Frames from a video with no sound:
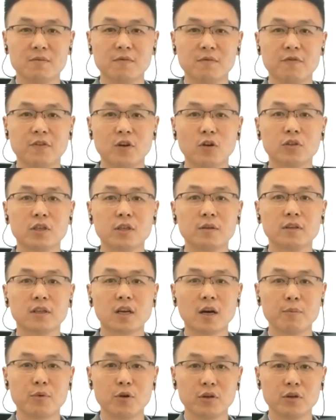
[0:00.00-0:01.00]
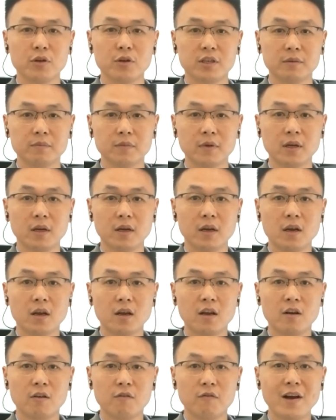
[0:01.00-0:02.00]
floating computing,
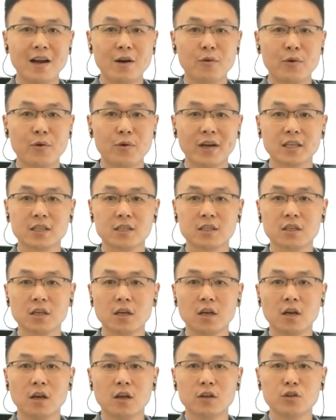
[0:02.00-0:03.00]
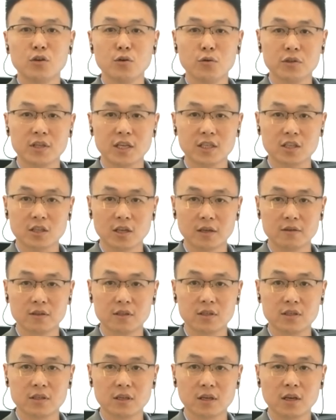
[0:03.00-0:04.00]
whereas new
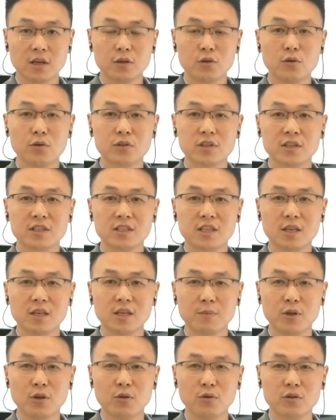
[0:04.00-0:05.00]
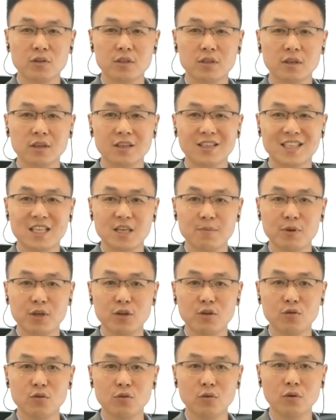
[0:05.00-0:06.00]
systems use CPUs,
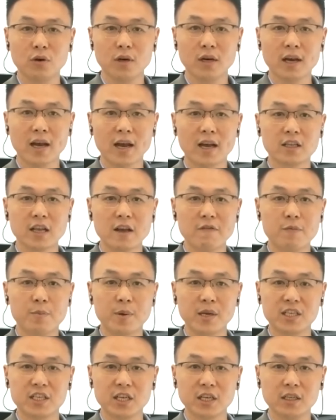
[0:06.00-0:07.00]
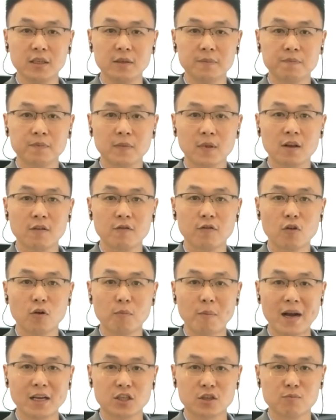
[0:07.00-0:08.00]
GPU, and FPGA for
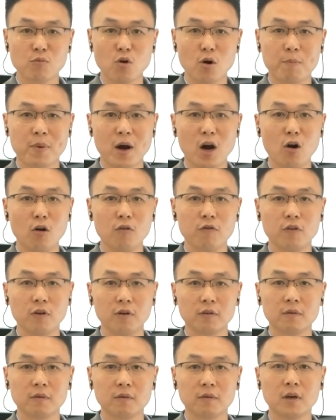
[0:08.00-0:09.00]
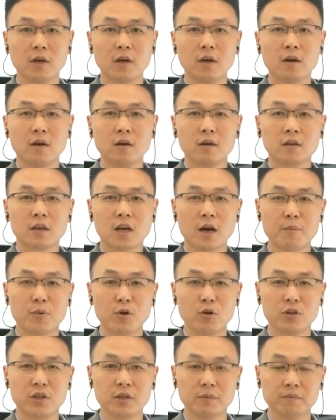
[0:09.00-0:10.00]
much more powerful
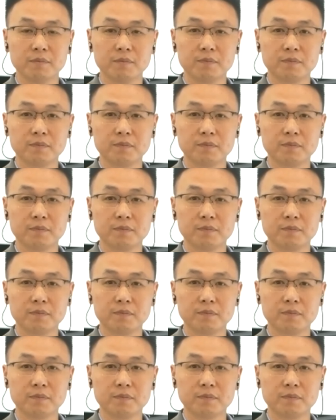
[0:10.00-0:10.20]
computing.